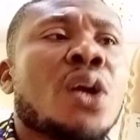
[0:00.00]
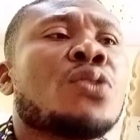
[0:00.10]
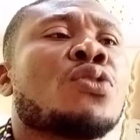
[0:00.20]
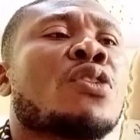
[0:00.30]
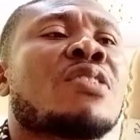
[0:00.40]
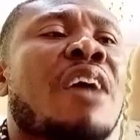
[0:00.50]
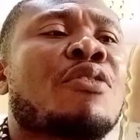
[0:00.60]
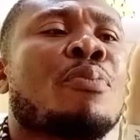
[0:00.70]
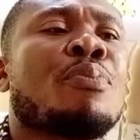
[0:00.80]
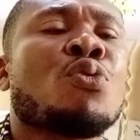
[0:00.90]
You just have
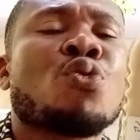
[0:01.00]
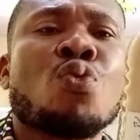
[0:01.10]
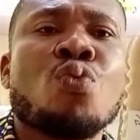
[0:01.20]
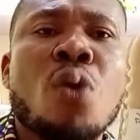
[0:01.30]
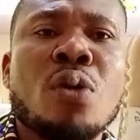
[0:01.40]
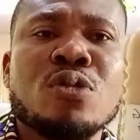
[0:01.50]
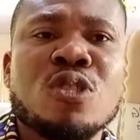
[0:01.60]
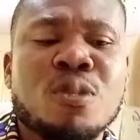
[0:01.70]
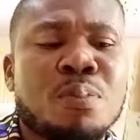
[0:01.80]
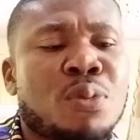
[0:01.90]
to put 1
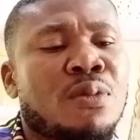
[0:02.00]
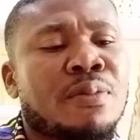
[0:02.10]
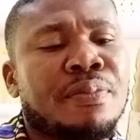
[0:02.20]
spoon.